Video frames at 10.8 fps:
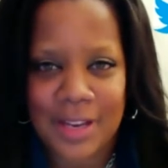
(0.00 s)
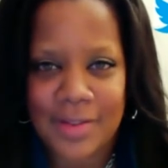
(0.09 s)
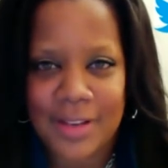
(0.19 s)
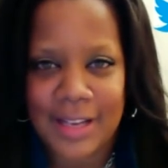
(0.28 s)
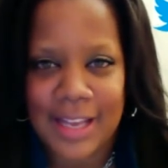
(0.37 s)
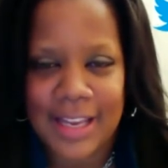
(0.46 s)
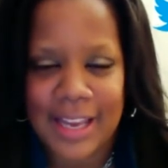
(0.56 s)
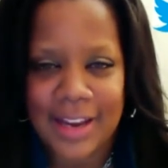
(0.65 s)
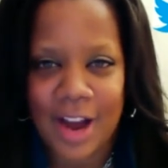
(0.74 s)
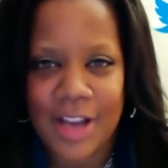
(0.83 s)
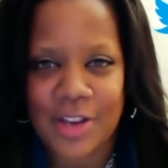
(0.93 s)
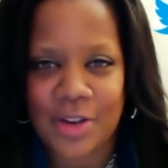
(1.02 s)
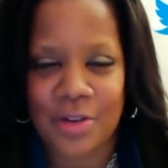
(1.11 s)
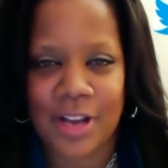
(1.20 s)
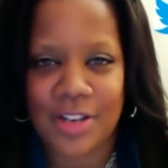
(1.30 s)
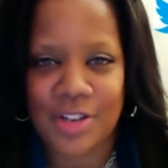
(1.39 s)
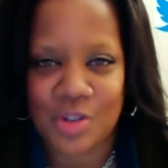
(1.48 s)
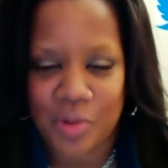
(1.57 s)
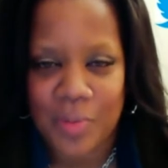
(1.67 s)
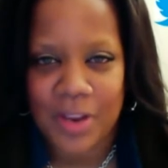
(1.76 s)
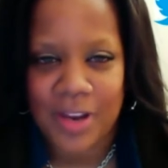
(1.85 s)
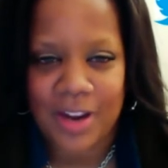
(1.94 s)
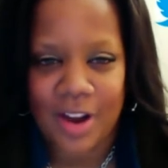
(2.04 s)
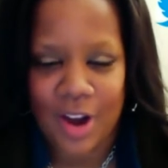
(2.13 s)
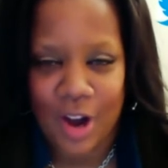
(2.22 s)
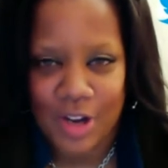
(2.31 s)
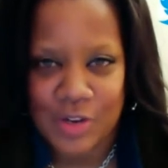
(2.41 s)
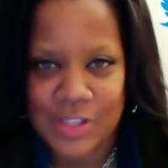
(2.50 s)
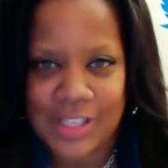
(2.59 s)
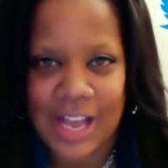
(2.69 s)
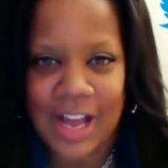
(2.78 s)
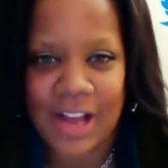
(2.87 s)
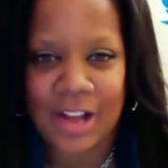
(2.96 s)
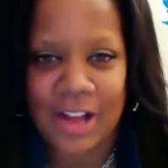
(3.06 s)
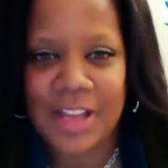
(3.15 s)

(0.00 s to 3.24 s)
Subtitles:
even like in hot yoga dripping on yourself.